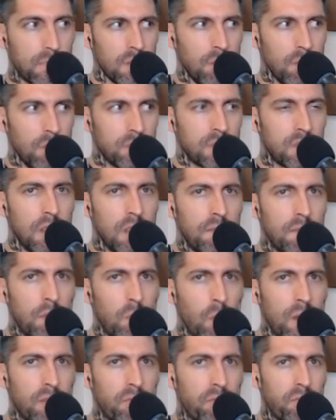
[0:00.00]
Well, it's a clever
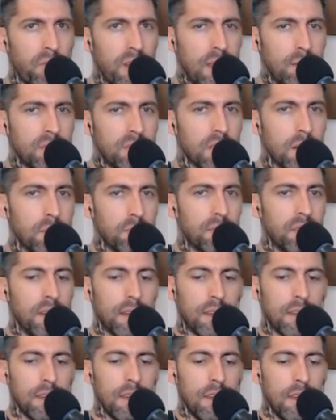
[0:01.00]
way to frame
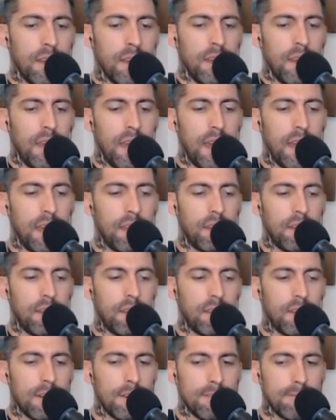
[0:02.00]
something
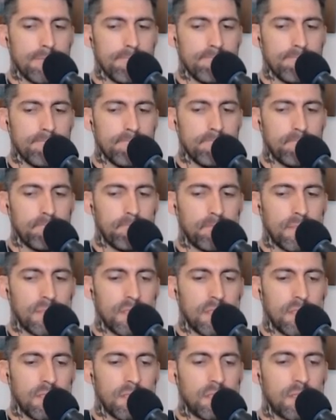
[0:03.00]
and um,
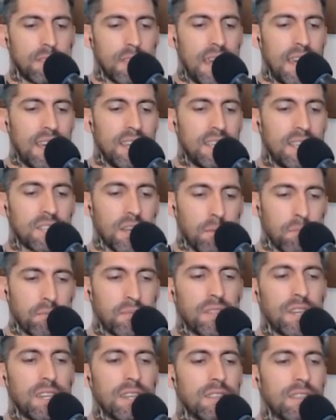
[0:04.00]
say
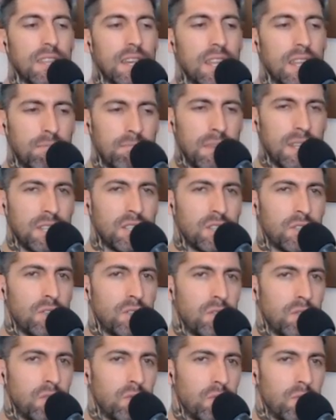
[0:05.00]
something that admits
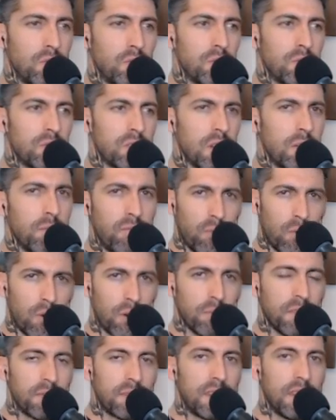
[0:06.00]
to some
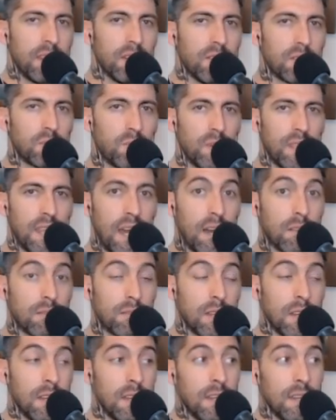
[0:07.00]
form of guilt
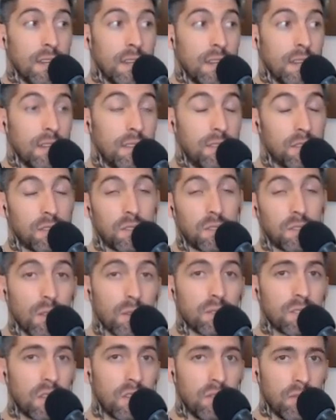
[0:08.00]
without
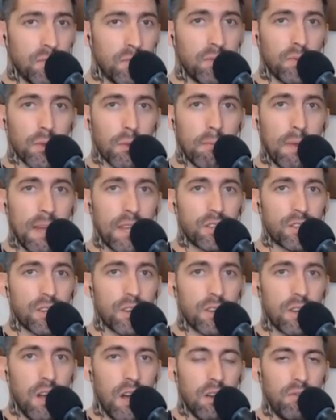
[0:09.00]
disclosing the full
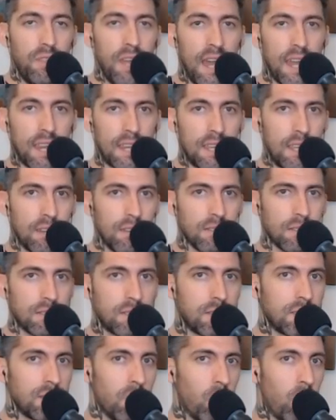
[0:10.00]
measure of that
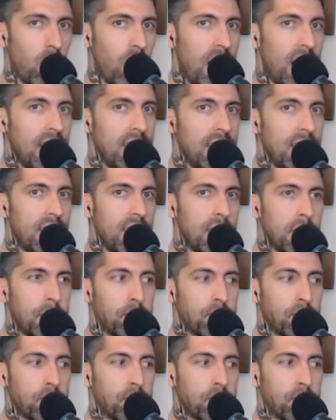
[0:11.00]
guilt. Why